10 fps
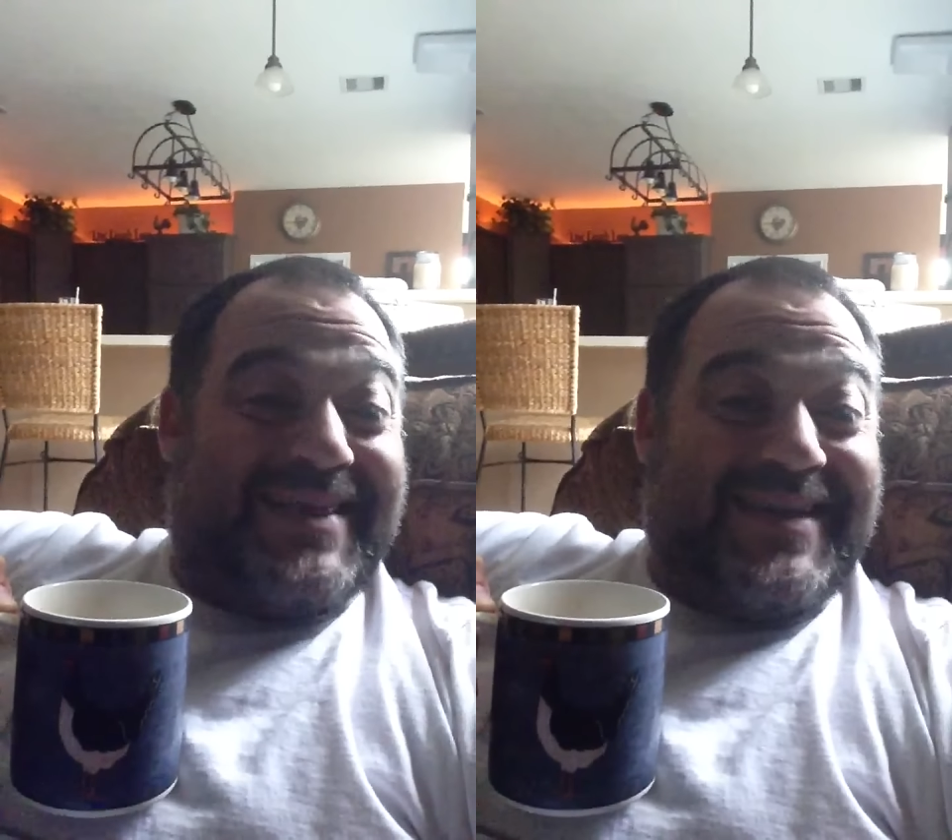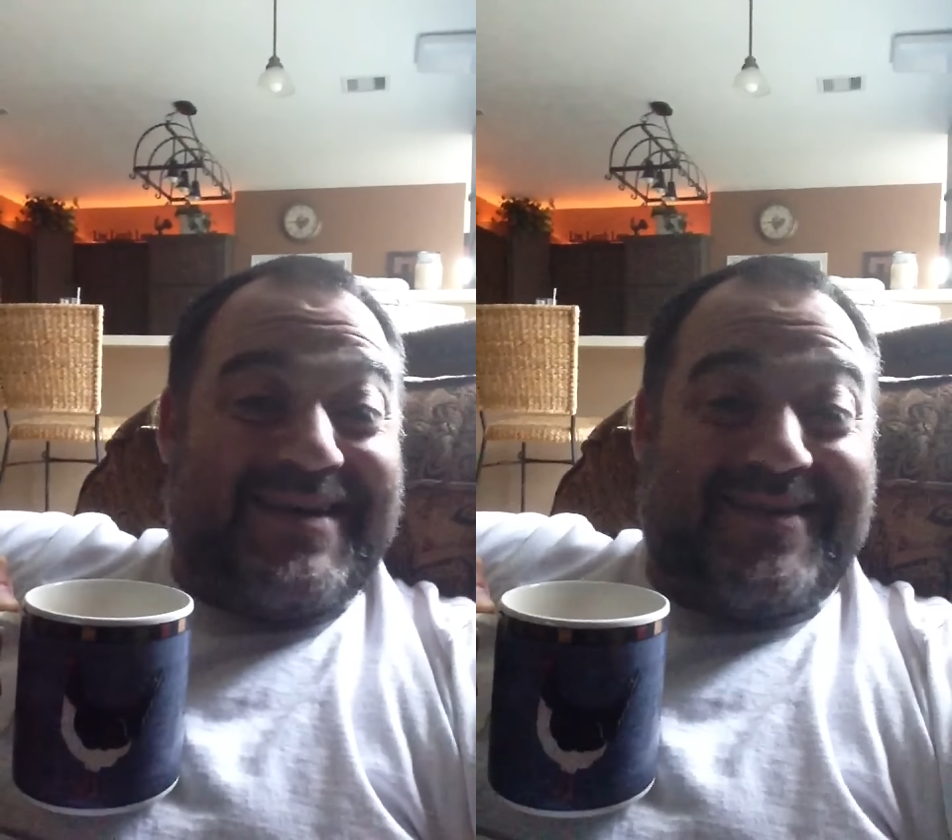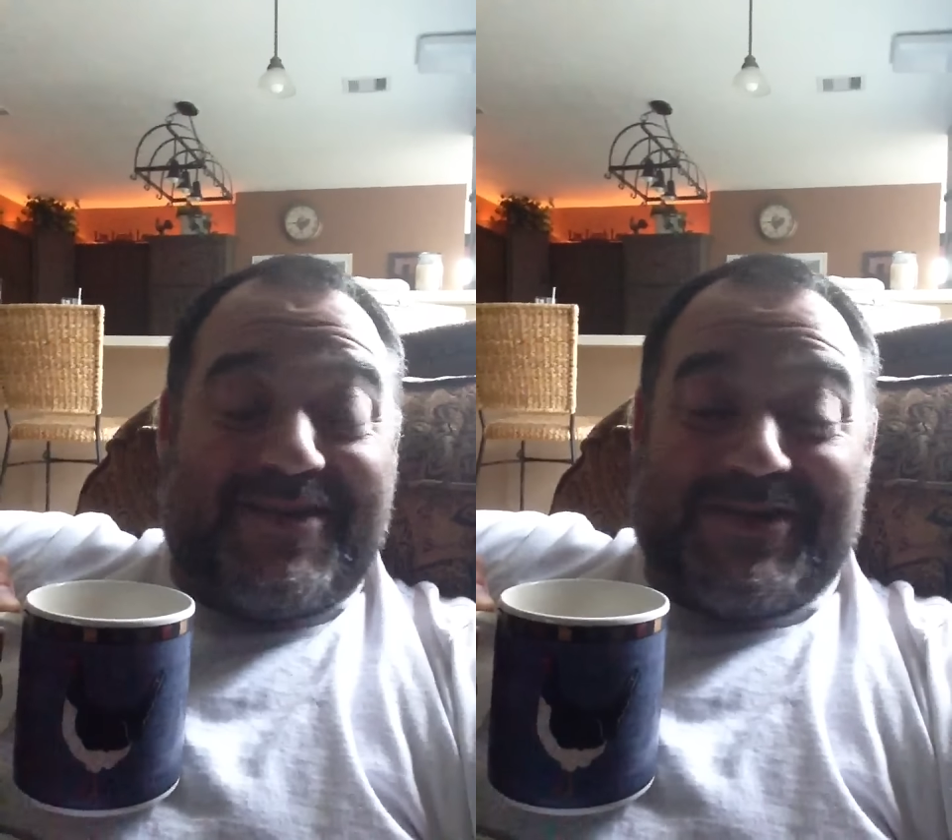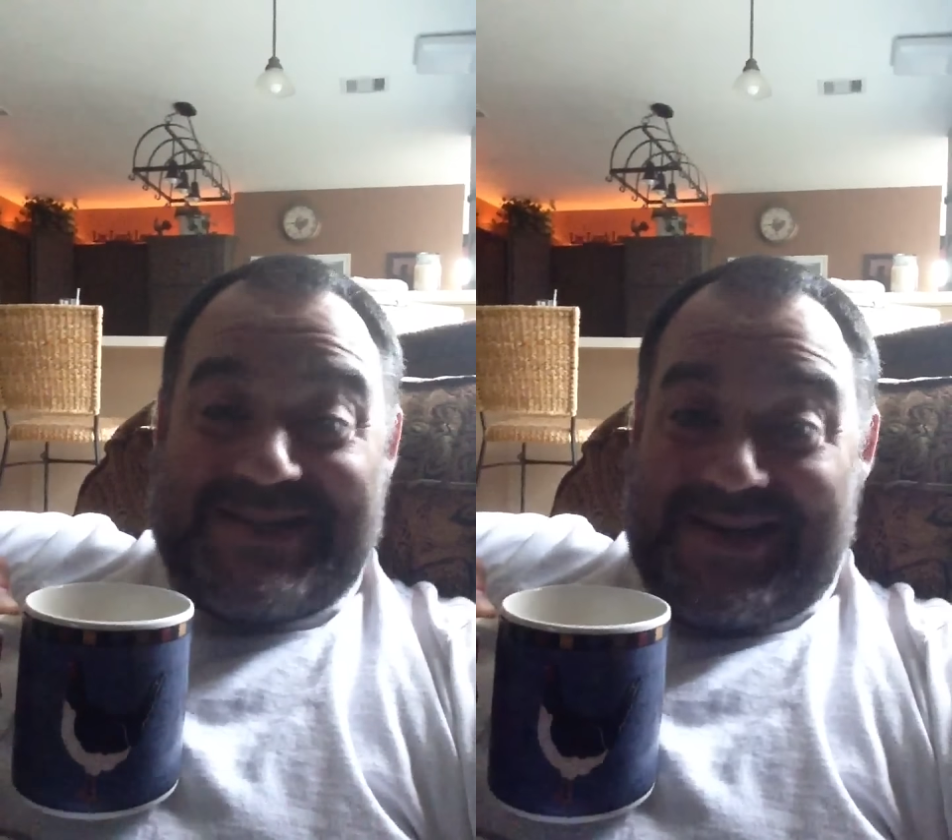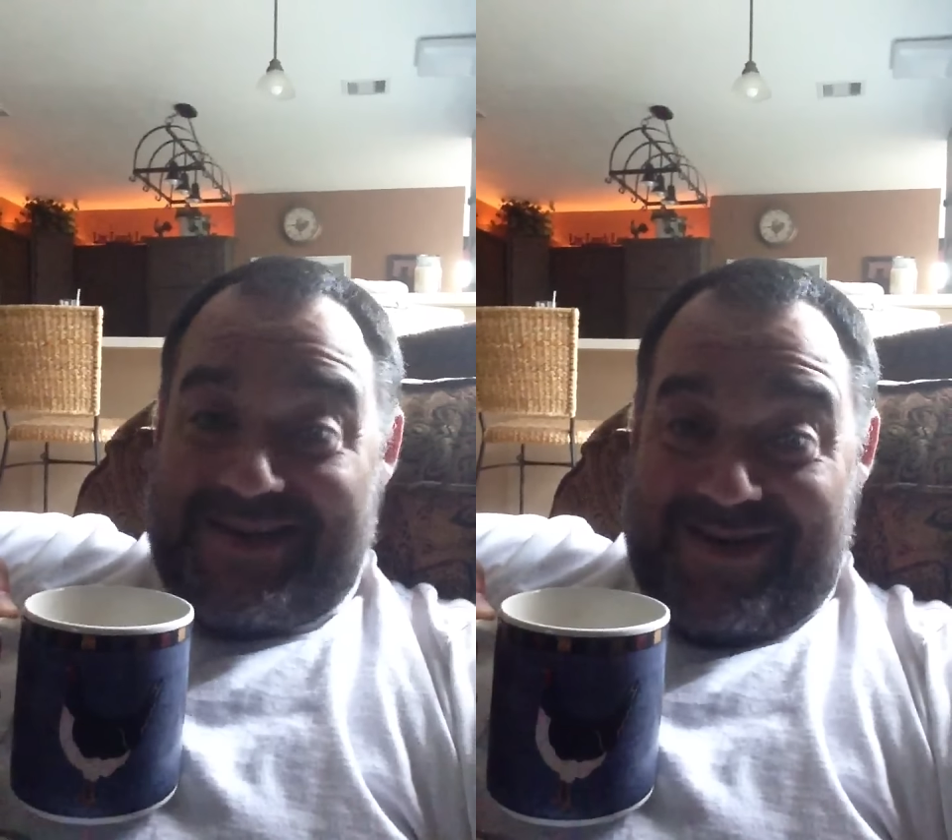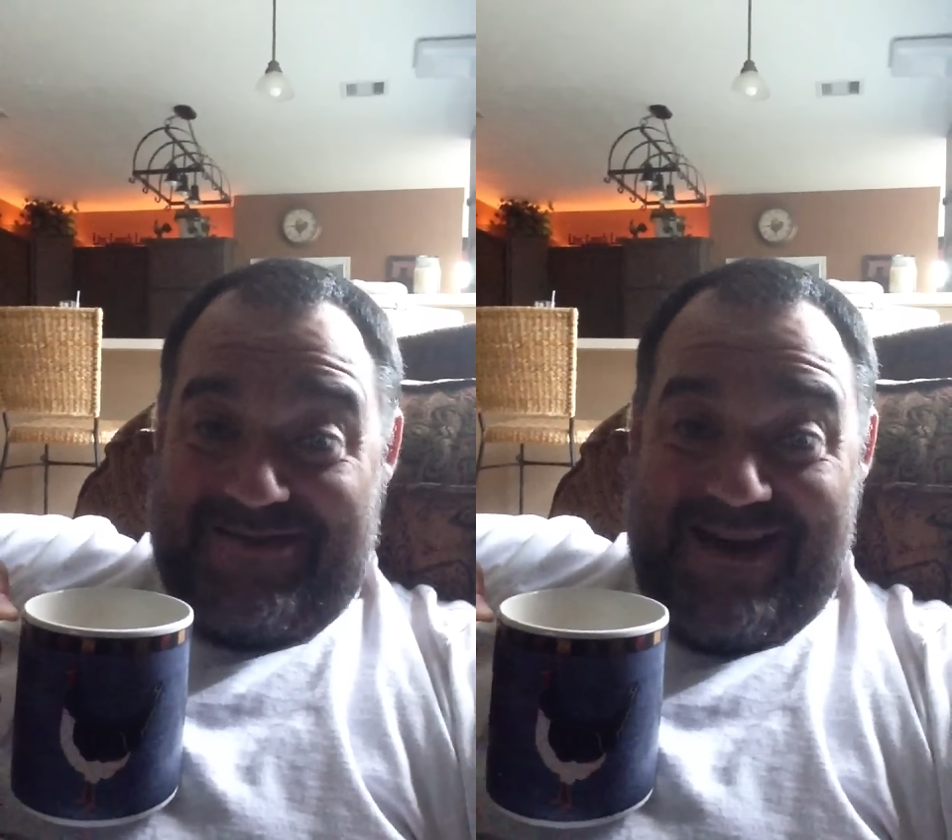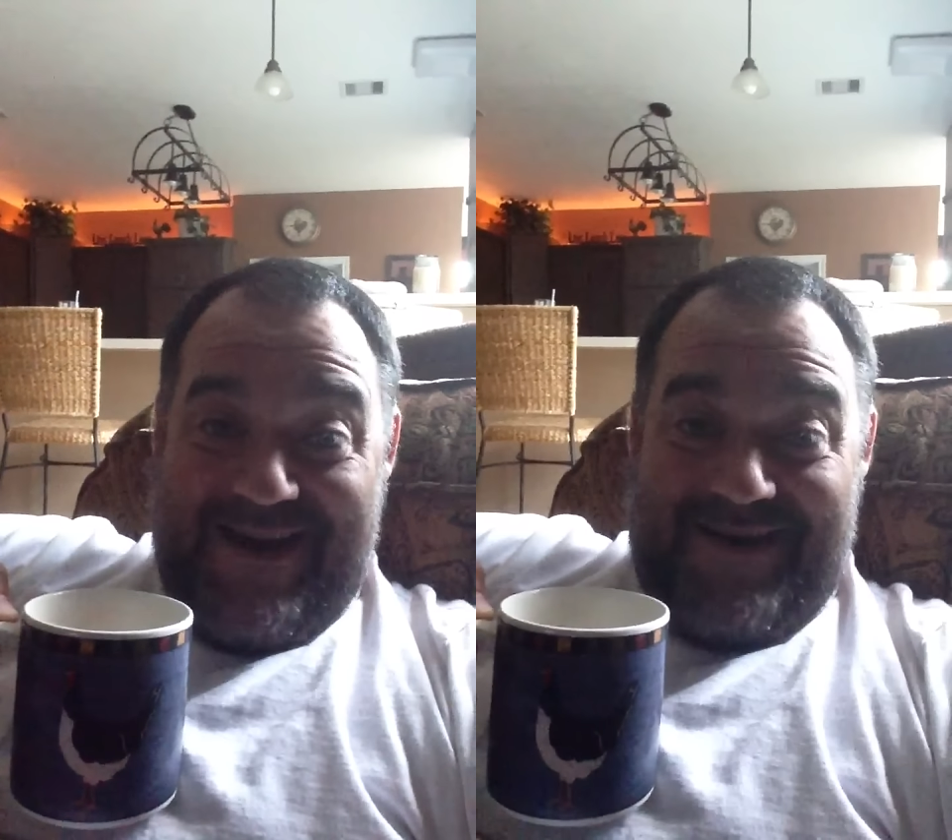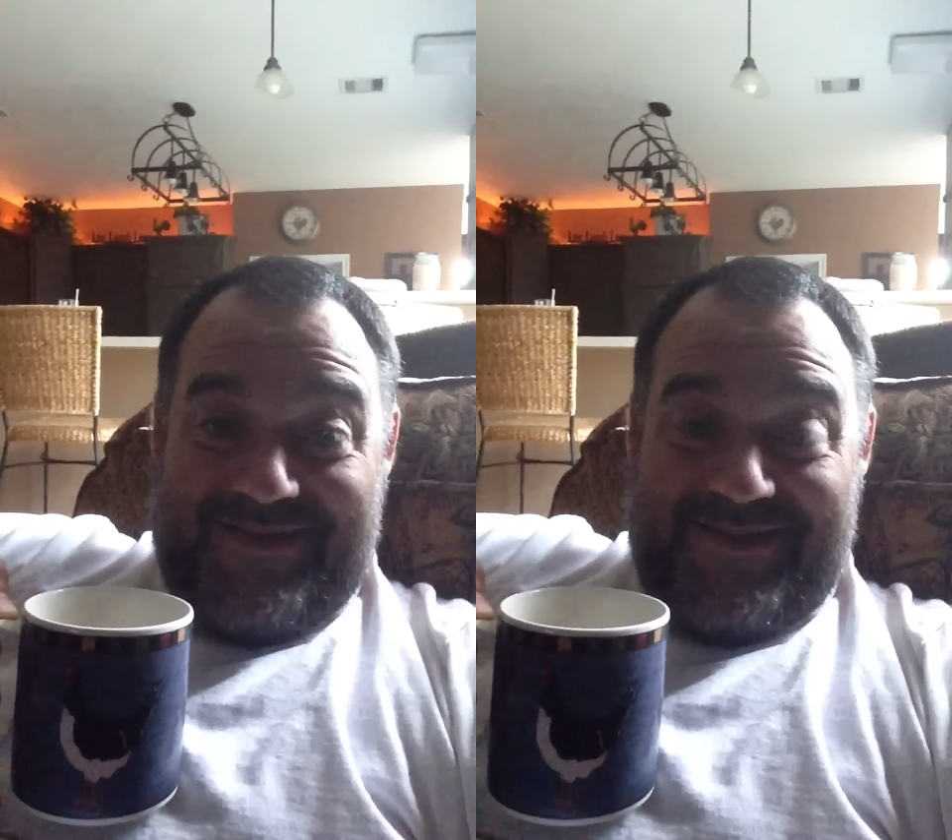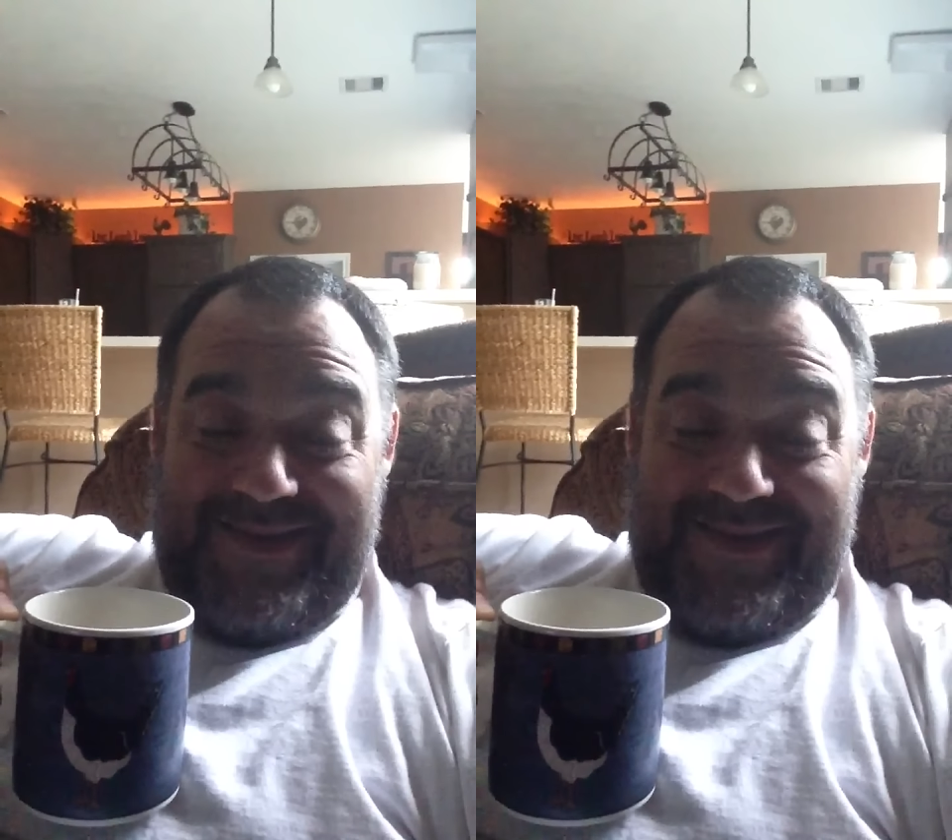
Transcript: there that are sitting in the crowd,